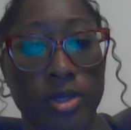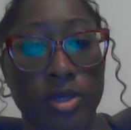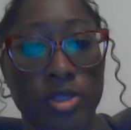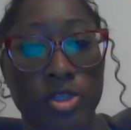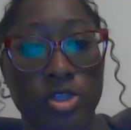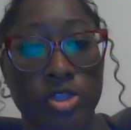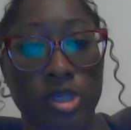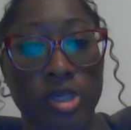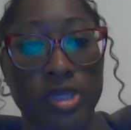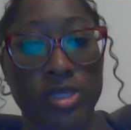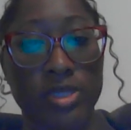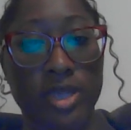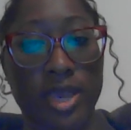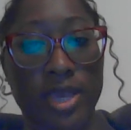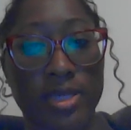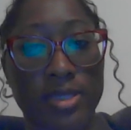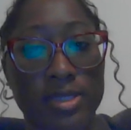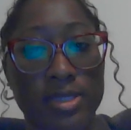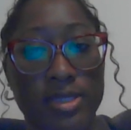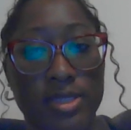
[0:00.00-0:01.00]
She's a
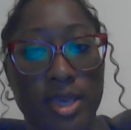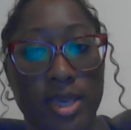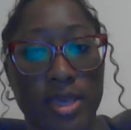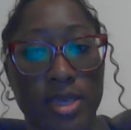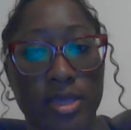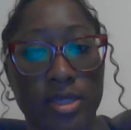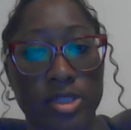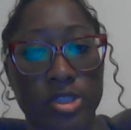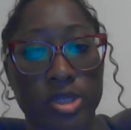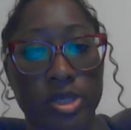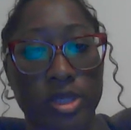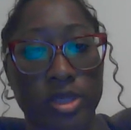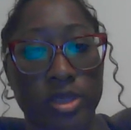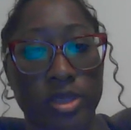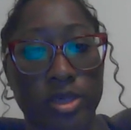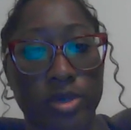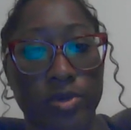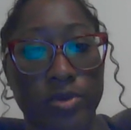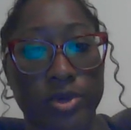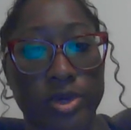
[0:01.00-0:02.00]
stage
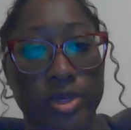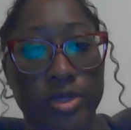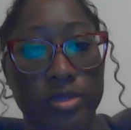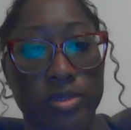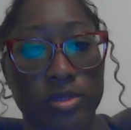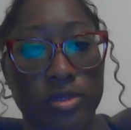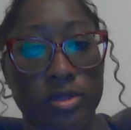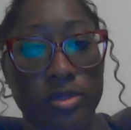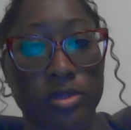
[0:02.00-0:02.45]
theorist.